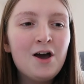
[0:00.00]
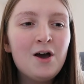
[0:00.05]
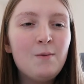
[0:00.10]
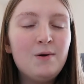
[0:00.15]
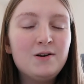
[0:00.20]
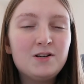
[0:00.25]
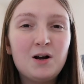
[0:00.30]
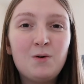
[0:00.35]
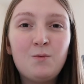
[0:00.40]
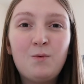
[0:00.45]

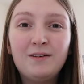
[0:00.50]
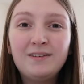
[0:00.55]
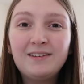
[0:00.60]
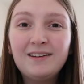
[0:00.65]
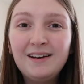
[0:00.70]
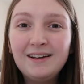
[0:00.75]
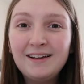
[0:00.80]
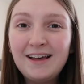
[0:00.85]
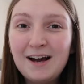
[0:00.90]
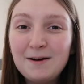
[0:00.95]
which I was
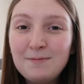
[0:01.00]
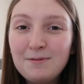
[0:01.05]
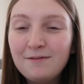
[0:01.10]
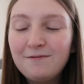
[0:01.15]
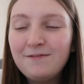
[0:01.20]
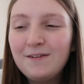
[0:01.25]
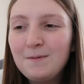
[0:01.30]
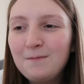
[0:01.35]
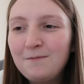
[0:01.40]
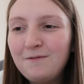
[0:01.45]
going to get up and
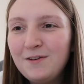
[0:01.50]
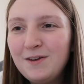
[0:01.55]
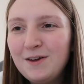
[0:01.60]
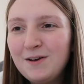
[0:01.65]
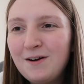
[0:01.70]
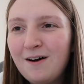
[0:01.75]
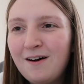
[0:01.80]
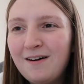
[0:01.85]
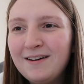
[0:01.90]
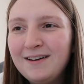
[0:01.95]
film for
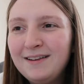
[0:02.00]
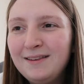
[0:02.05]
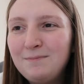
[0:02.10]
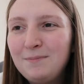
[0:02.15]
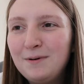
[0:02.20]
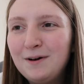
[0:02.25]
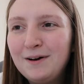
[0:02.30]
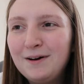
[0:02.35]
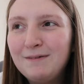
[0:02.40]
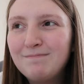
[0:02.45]
you guys,
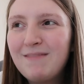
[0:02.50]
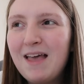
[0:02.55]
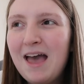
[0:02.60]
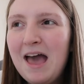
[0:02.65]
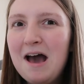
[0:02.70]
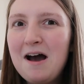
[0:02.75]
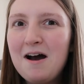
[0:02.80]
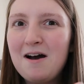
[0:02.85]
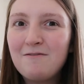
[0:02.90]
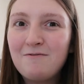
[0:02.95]
but
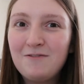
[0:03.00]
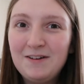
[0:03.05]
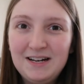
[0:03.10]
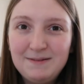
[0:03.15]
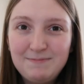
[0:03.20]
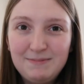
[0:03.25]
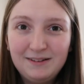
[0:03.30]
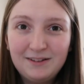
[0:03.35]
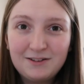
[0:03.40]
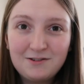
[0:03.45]
I've really
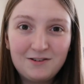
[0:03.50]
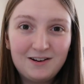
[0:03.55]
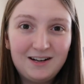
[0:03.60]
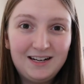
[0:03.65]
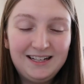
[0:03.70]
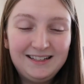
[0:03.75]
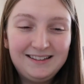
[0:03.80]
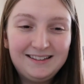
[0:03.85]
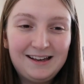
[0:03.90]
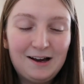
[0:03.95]
been
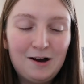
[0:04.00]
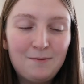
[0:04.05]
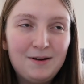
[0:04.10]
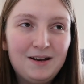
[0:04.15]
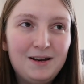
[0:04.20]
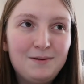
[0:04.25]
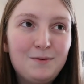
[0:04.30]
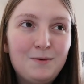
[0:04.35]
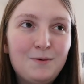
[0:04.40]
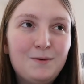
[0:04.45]
struggling to get up
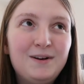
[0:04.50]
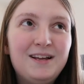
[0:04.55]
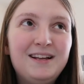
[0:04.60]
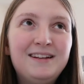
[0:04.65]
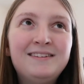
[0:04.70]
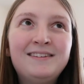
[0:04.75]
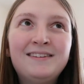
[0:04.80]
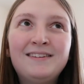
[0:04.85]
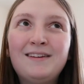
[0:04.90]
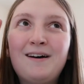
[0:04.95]
in the
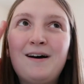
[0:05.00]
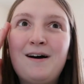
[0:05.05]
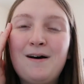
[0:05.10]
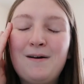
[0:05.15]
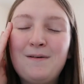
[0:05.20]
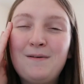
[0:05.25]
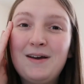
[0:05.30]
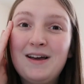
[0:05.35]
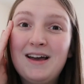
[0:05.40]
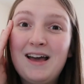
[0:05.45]
morning,
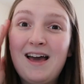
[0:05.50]
so